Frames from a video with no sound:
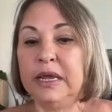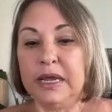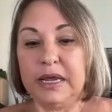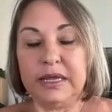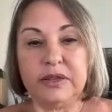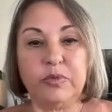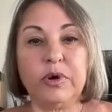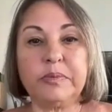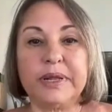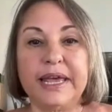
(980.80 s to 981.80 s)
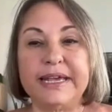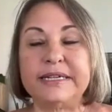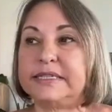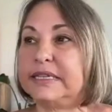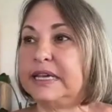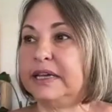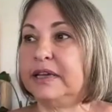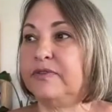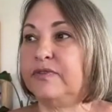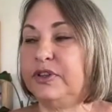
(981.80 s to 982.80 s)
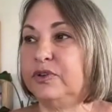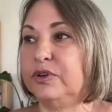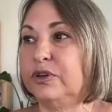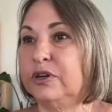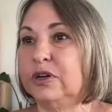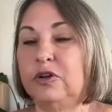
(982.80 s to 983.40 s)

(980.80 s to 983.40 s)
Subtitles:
In the workplace, if you're